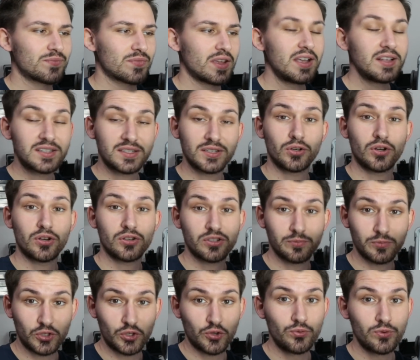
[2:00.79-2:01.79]
It's an
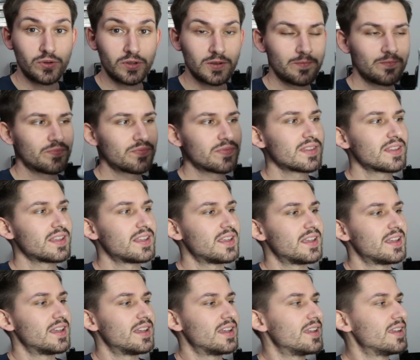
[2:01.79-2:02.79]
awesome tool.
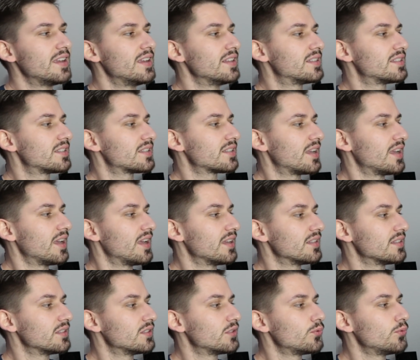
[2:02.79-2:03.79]
It
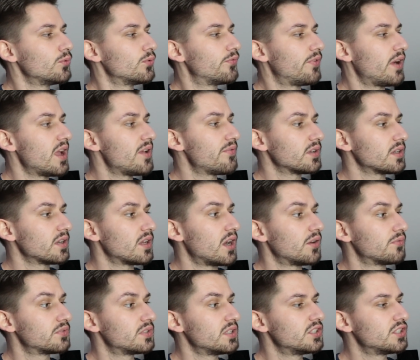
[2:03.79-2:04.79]
can do
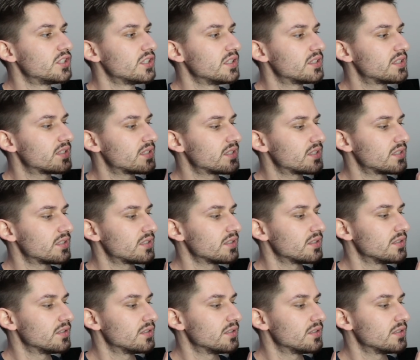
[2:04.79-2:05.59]
5.5 digits,